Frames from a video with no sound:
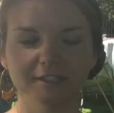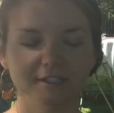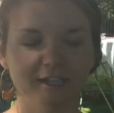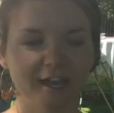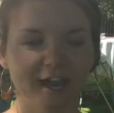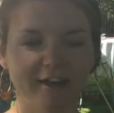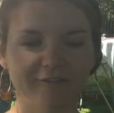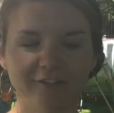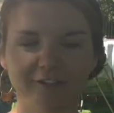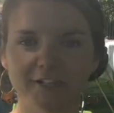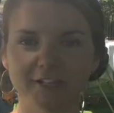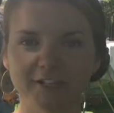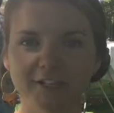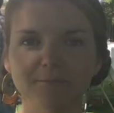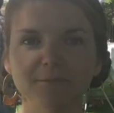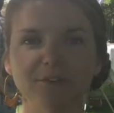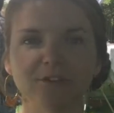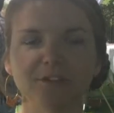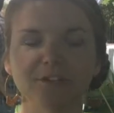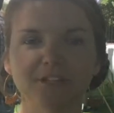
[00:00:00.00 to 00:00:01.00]
having a
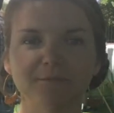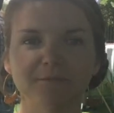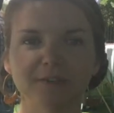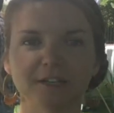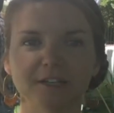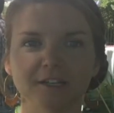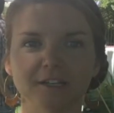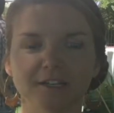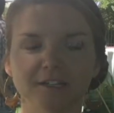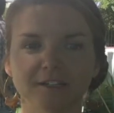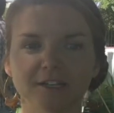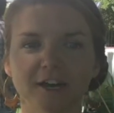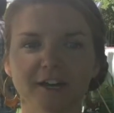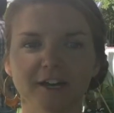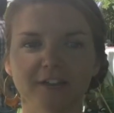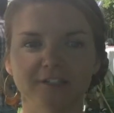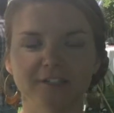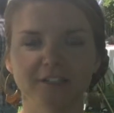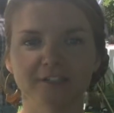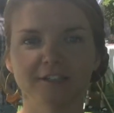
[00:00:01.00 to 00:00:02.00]
community meeting,
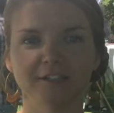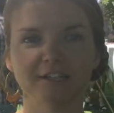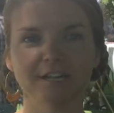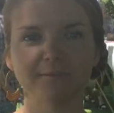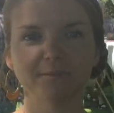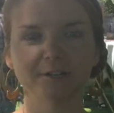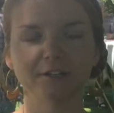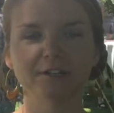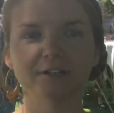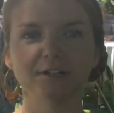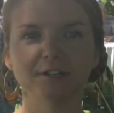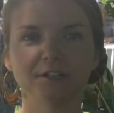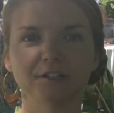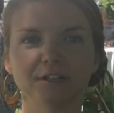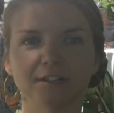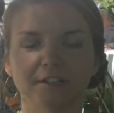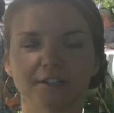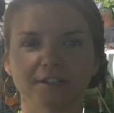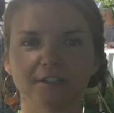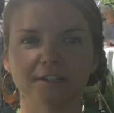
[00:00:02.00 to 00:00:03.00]
talking to the neighborhood
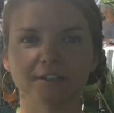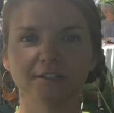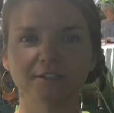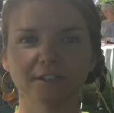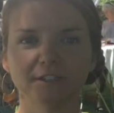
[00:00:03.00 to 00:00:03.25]
and the